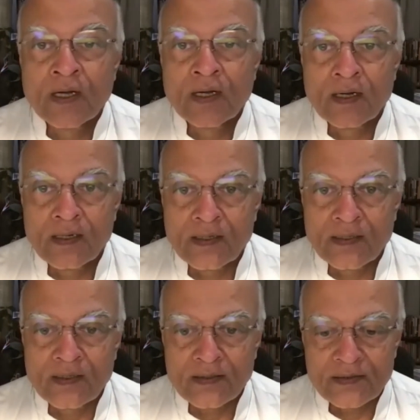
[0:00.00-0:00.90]

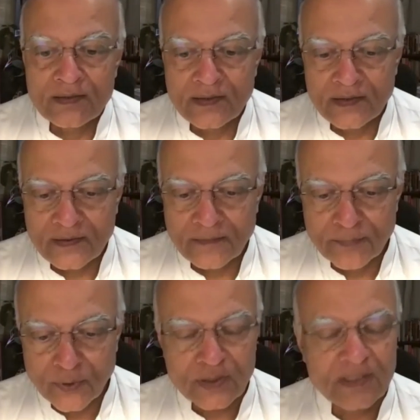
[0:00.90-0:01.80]
The
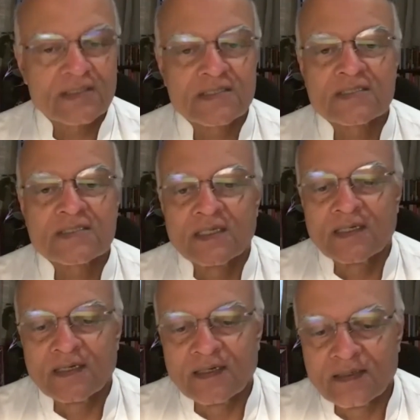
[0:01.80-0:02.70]
book is
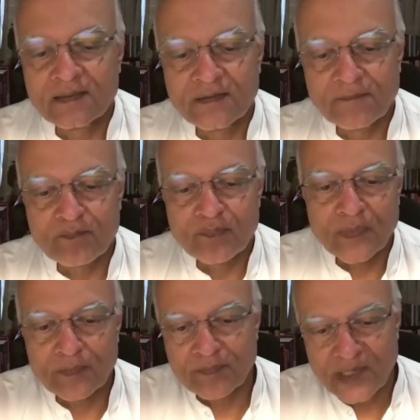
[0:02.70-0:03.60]

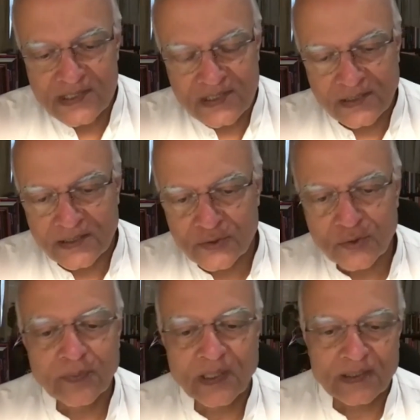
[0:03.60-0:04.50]
basically in two
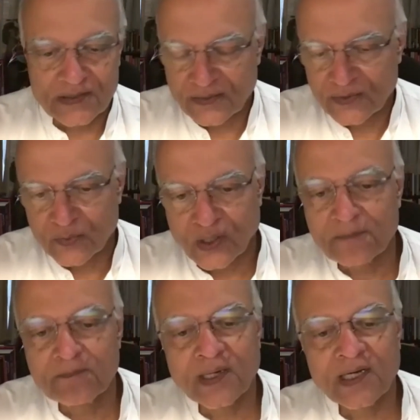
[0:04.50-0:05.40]
parts. I mean, one
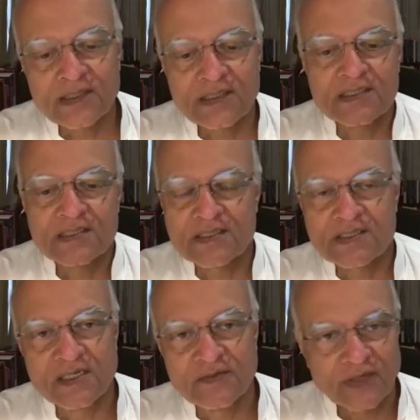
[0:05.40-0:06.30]
part is a
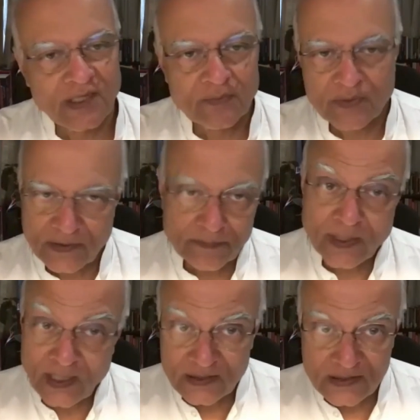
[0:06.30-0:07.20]
survey with the
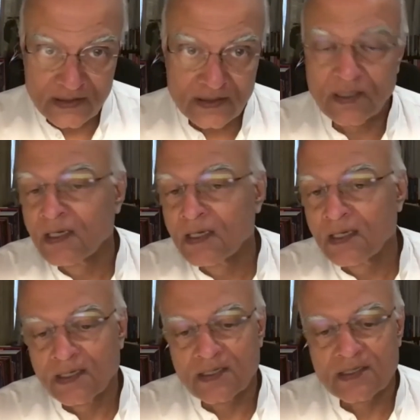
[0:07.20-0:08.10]
past,
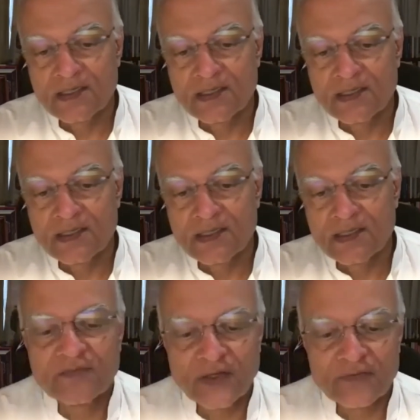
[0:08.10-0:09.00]
is really a
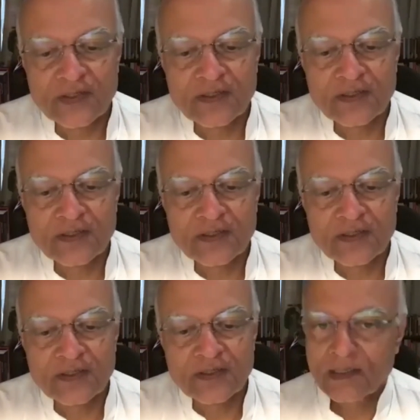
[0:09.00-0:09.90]
survey of Indian
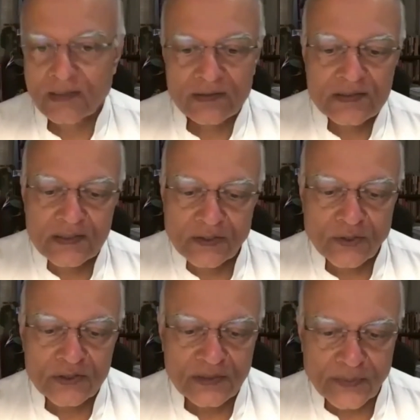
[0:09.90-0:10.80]
foreign and
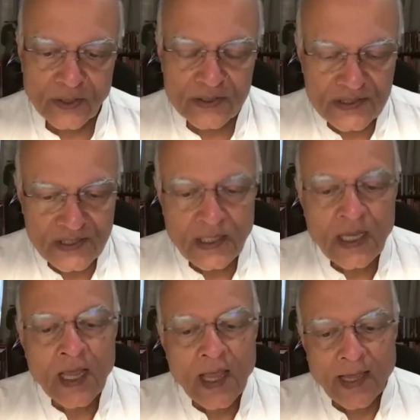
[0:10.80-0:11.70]
security policy
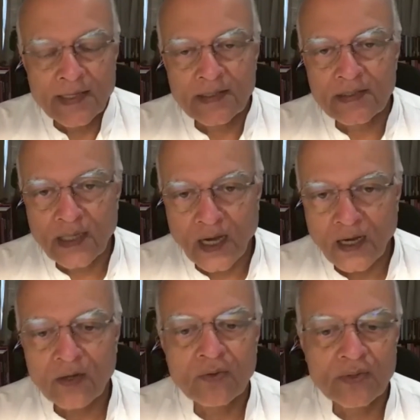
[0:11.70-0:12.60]
and
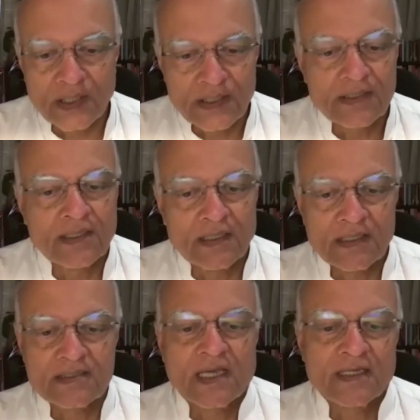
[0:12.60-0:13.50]
how India
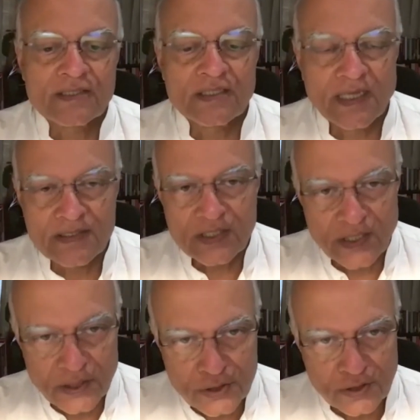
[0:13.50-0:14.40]
has acted as a
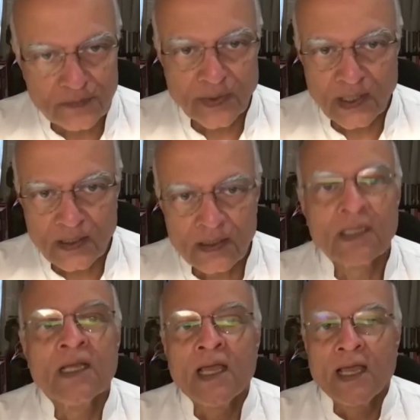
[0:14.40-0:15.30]
nation power
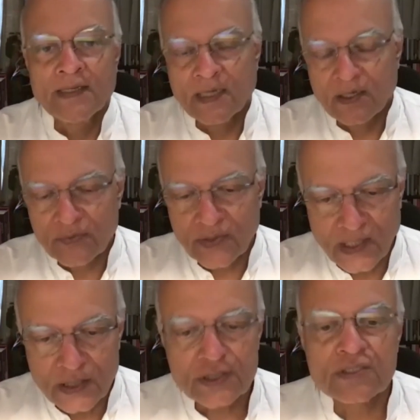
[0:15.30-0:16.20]
and how the
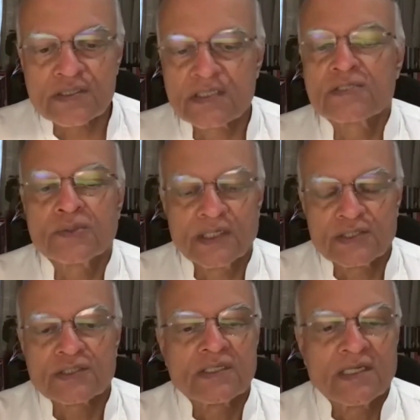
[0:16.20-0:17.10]
Asian
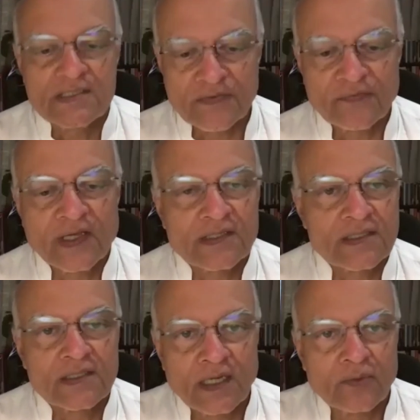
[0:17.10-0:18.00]
situation has
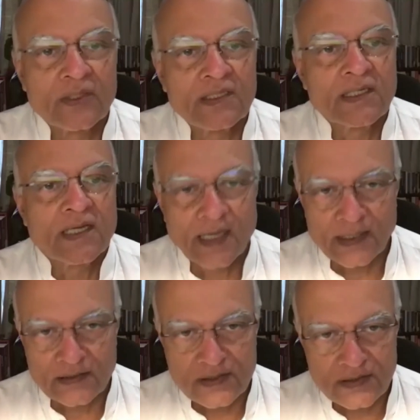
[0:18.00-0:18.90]
affected how India
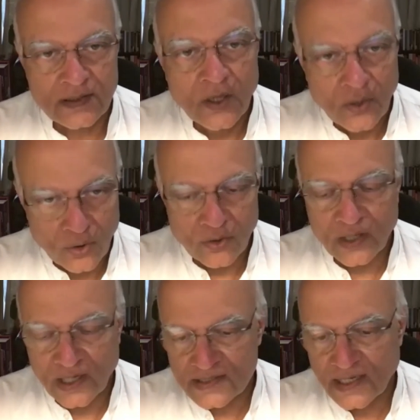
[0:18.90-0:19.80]
acts or
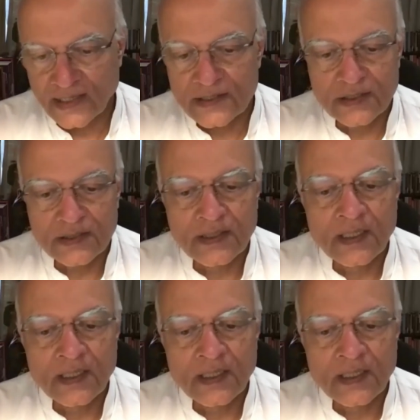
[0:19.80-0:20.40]
has acted.